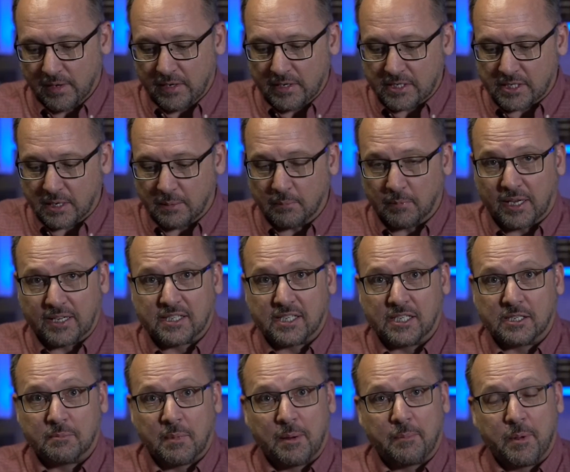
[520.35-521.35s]
Some
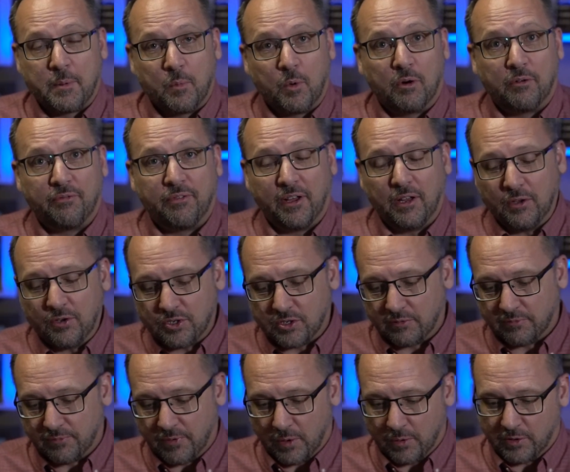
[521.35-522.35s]
lessons might be more
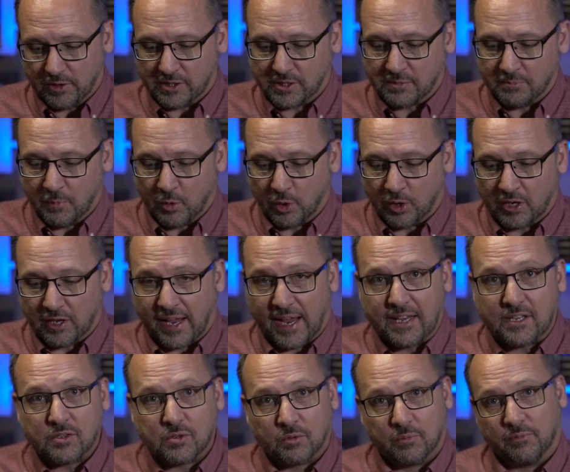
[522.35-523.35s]
fellowship focused, more
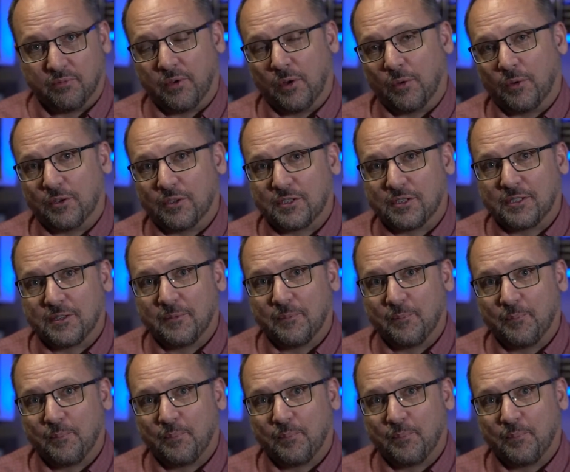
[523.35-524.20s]
classroom focused.